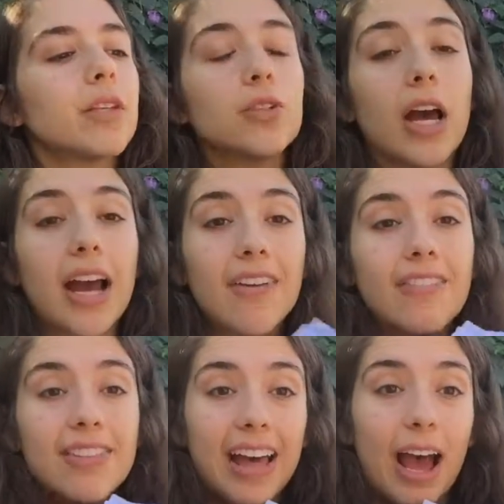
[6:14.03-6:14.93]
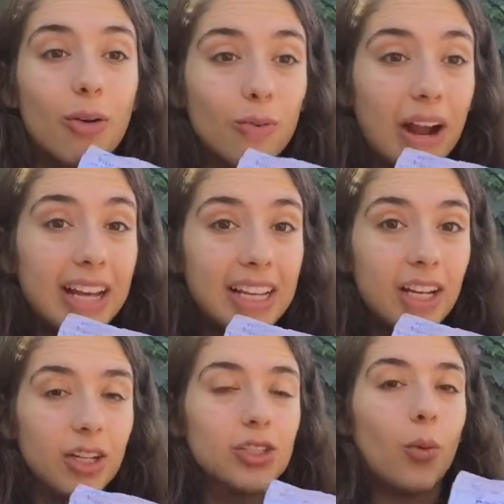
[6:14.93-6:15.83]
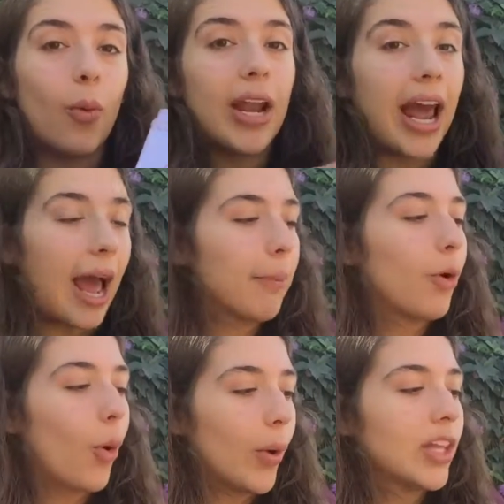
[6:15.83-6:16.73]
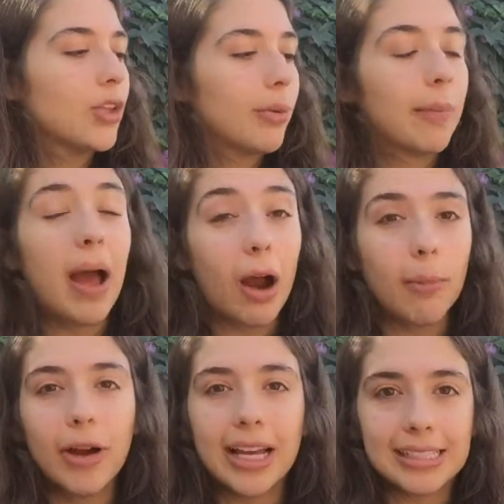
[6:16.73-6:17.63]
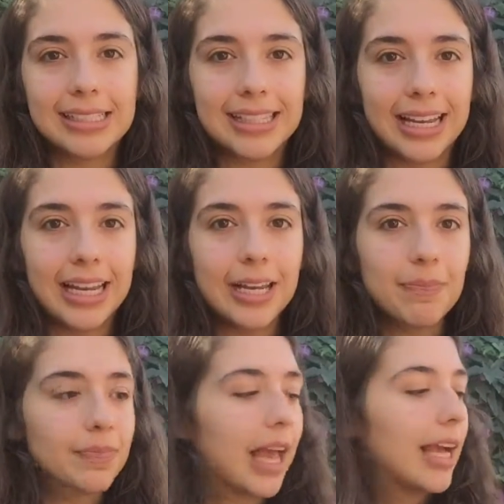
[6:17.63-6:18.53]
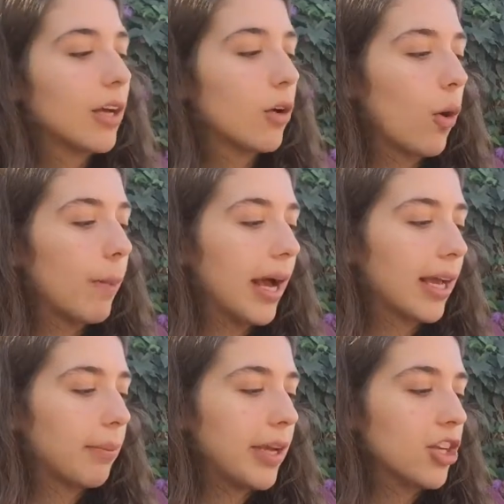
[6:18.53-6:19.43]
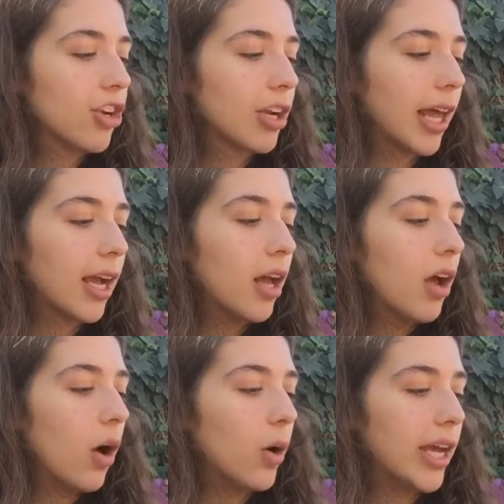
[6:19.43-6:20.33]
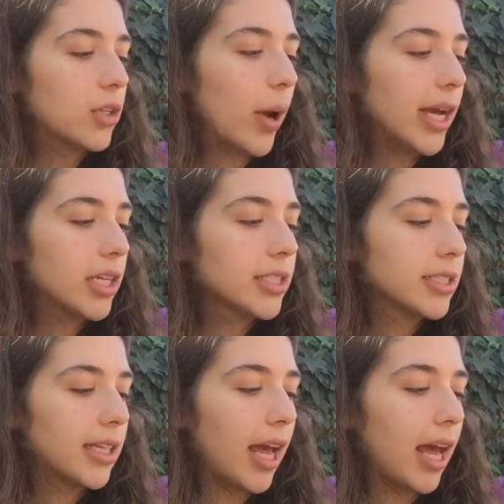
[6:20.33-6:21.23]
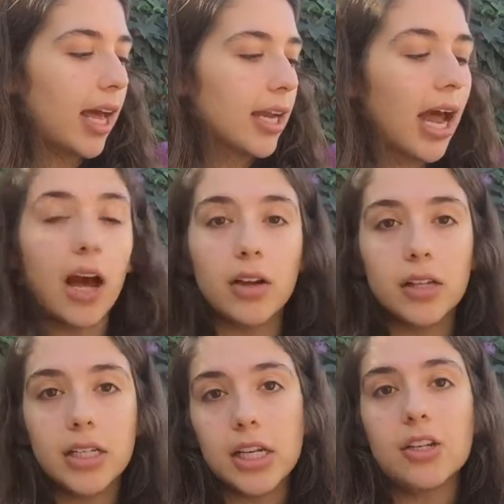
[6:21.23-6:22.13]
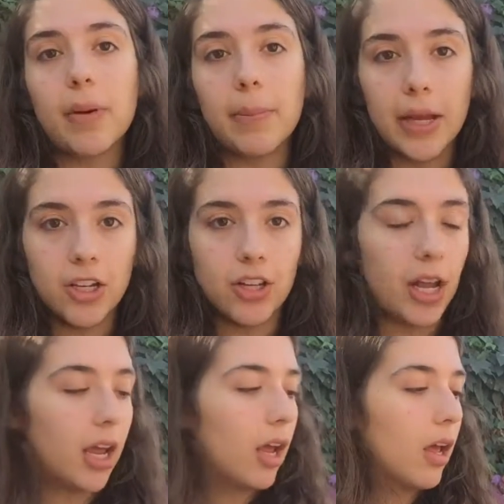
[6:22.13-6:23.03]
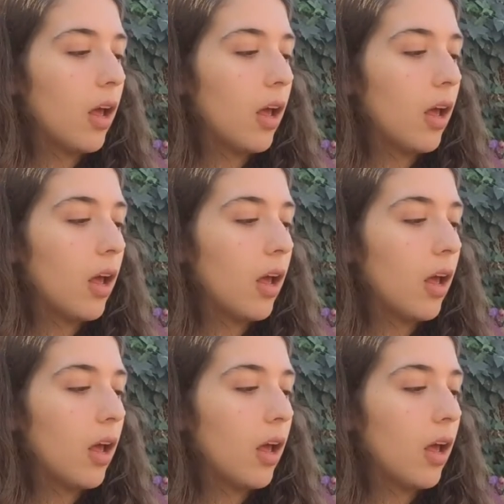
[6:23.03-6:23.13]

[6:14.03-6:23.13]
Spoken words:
So I have that right here. So when I'm going through my PowerPoint and studying, I can go back and make sure, like, okay, do I understand how to teach my patient